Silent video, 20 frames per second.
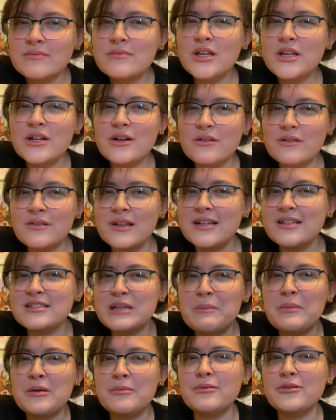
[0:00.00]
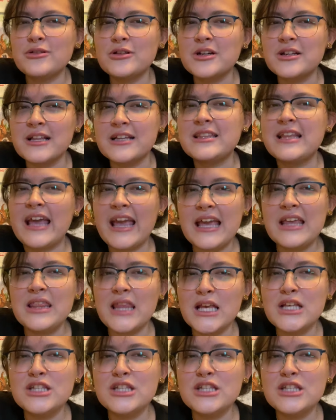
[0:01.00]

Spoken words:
you know, like, some people look like the hate they